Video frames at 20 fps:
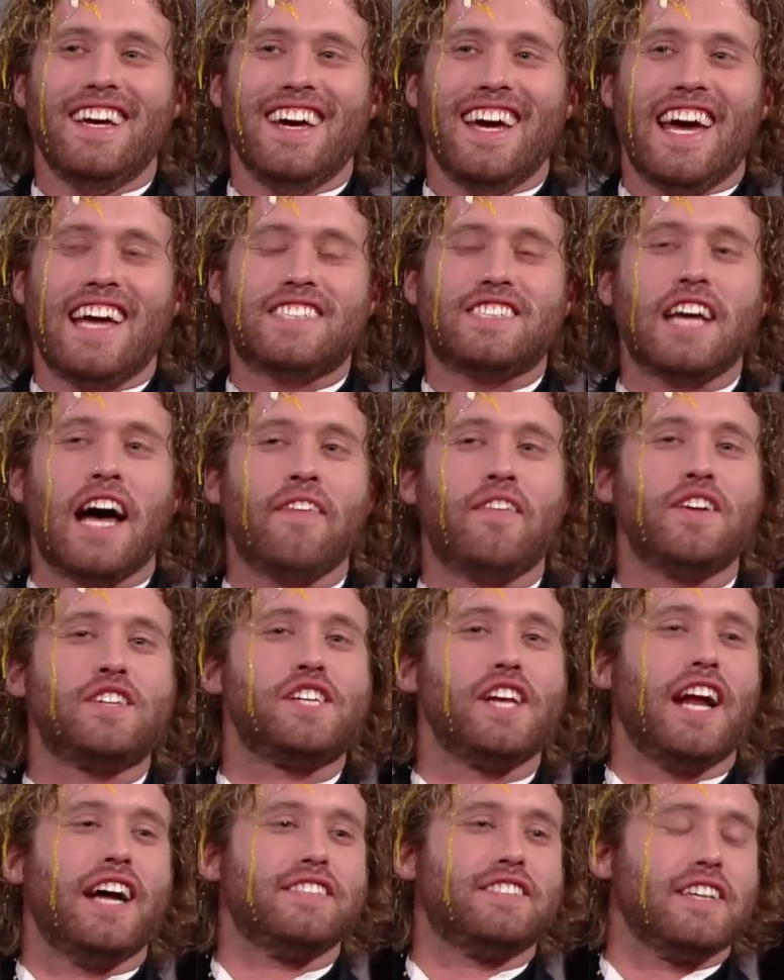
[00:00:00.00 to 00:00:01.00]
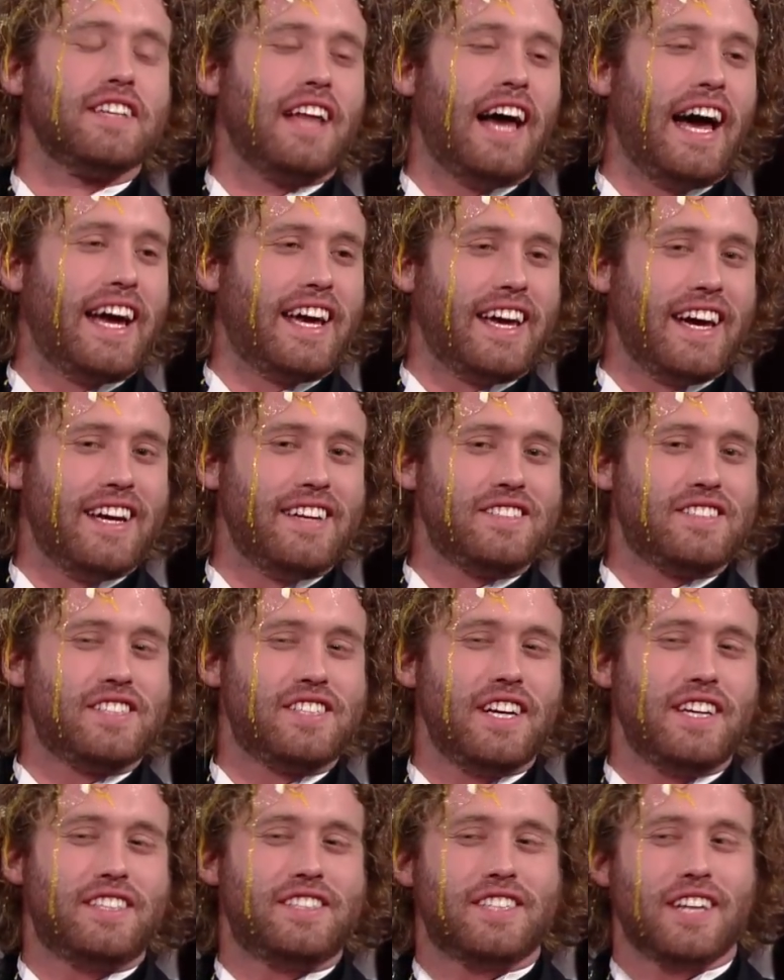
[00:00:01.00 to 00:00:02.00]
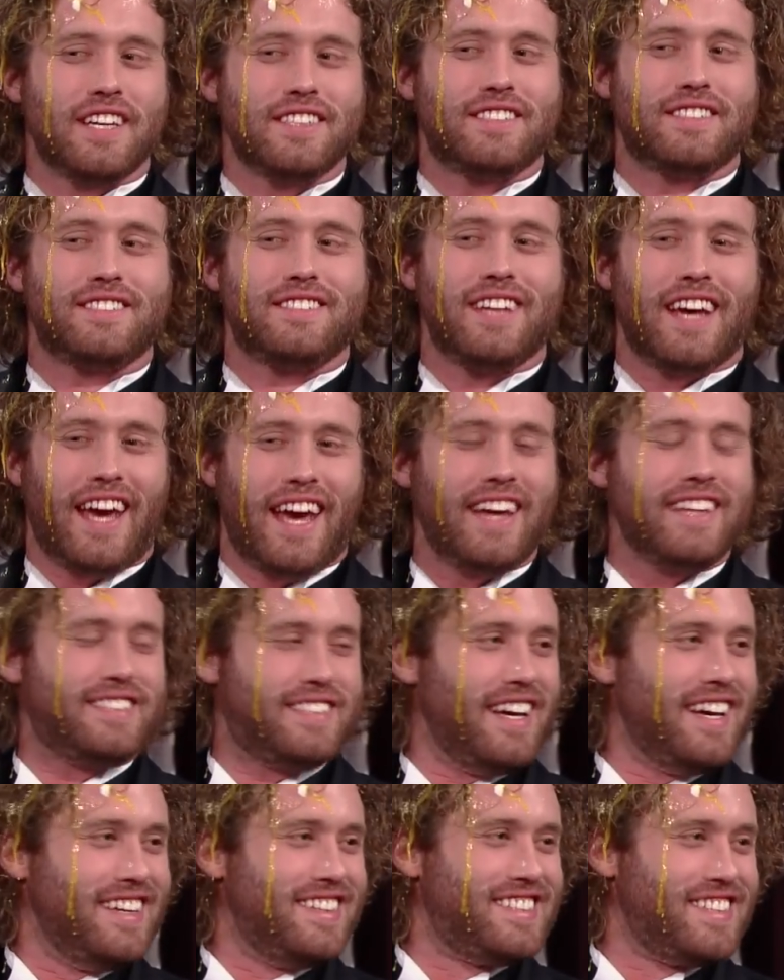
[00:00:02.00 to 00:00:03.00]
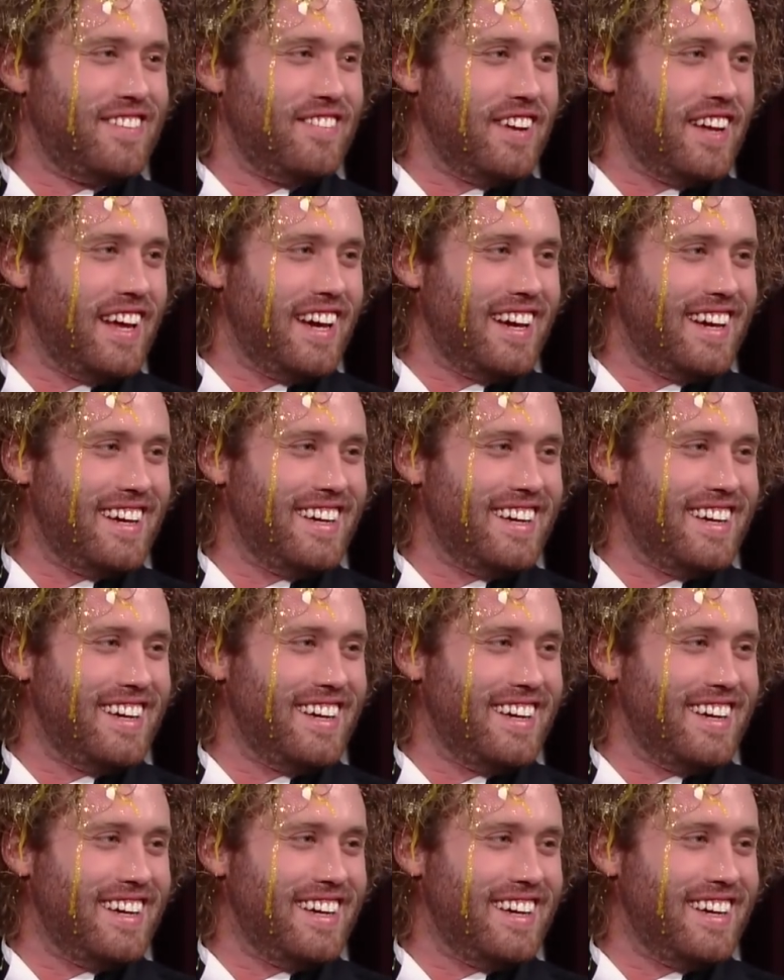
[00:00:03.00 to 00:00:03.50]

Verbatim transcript: It's not that she doesn't like it. She just hates it. She really